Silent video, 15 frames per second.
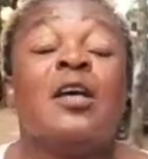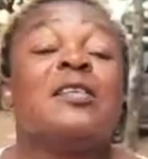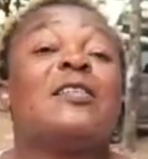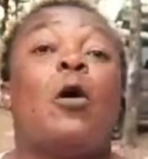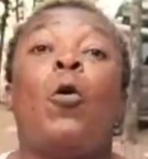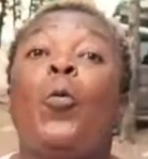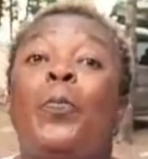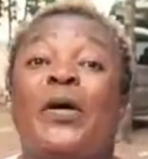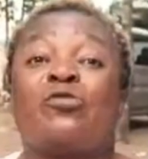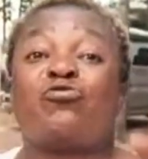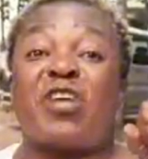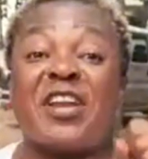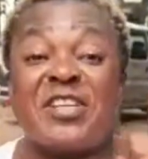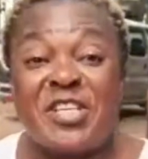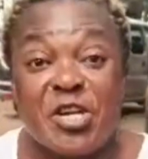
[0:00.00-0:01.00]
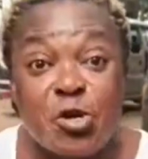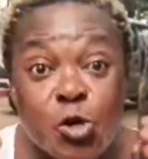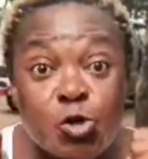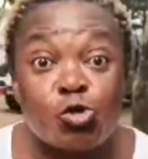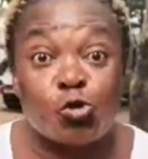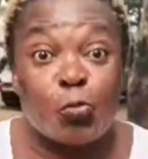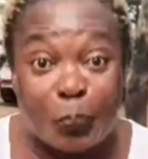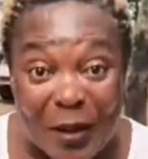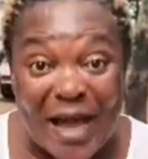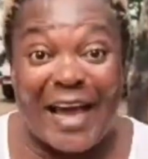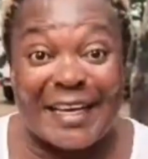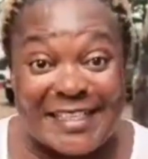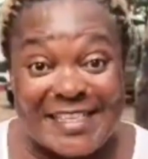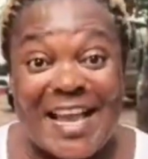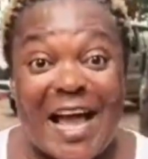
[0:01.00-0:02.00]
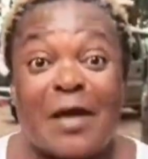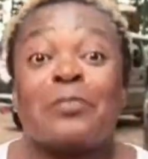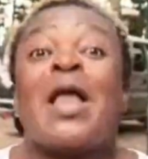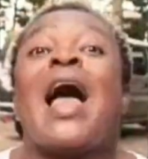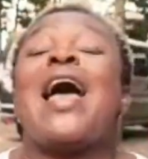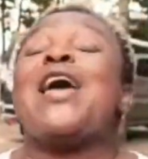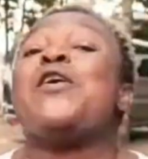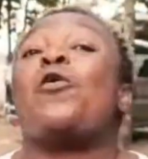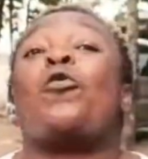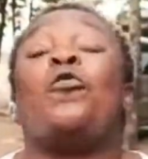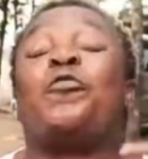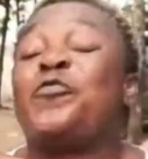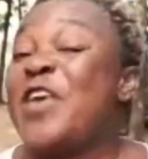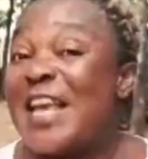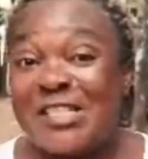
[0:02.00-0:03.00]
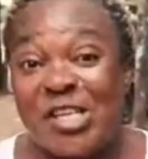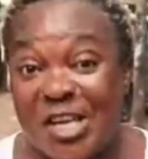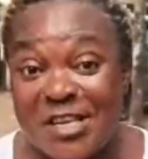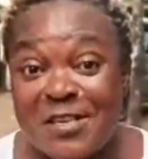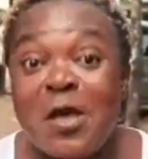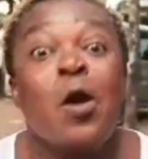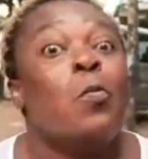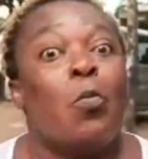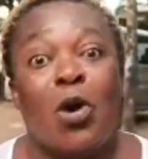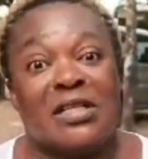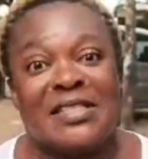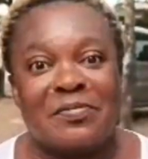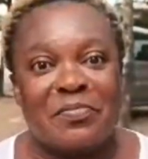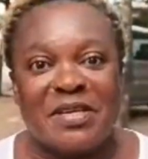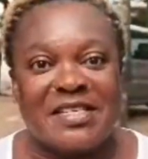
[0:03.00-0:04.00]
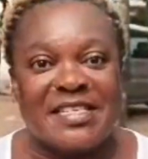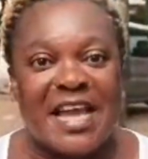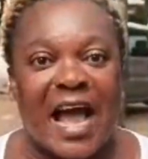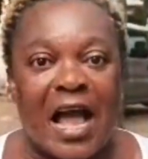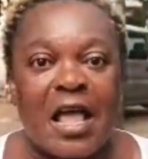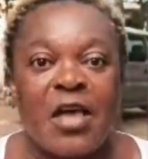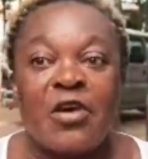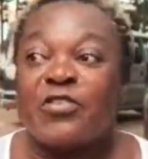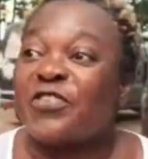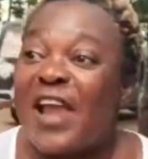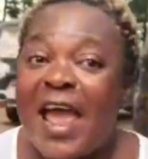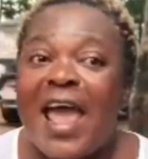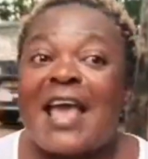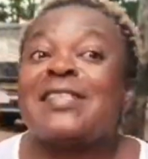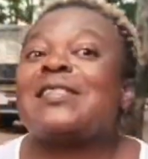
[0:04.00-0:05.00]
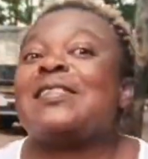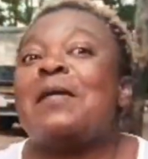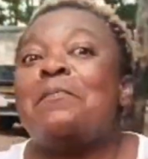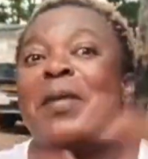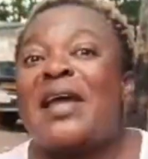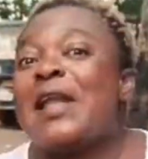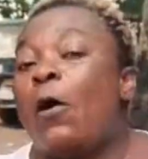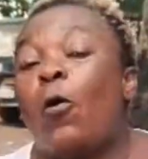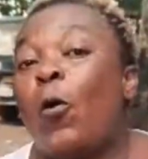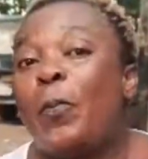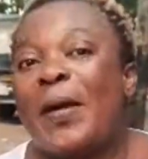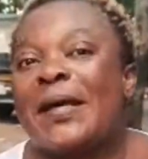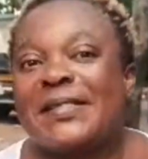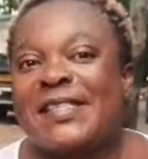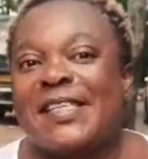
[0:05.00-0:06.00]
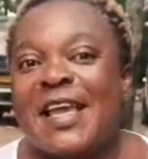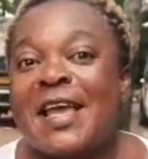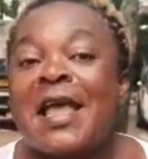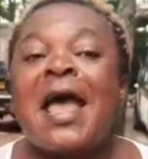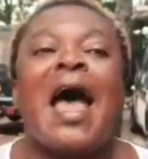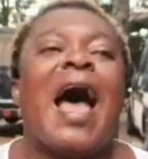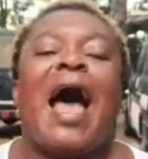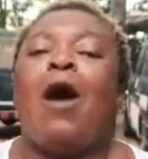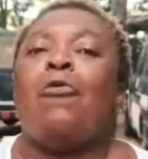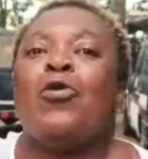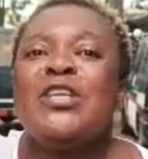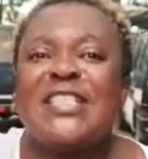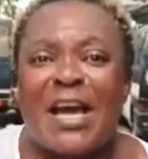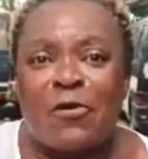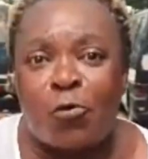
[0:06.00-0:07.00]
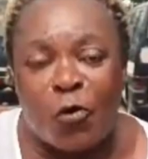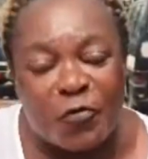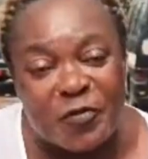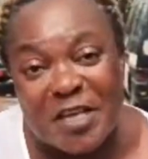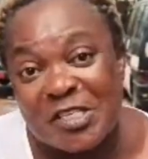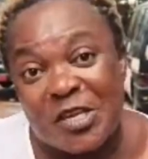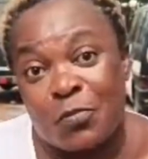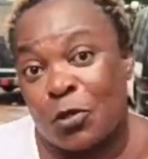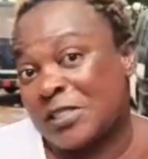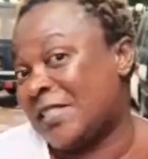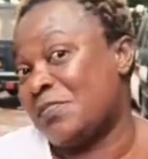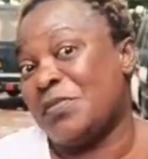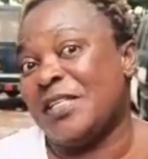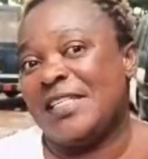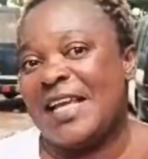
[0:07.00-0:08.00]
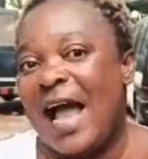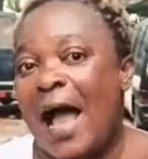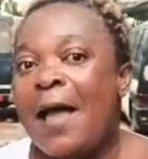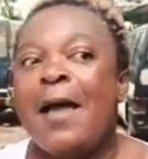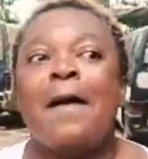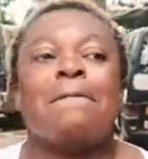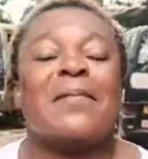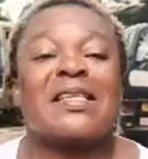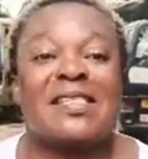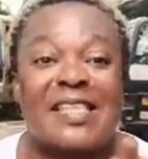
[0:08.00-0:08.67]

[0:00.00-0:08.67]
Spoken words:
So, trending news party at a Kofia J Multimedia. She and some Ben Awupeti, a Winyan Kofia J Multimedia. Me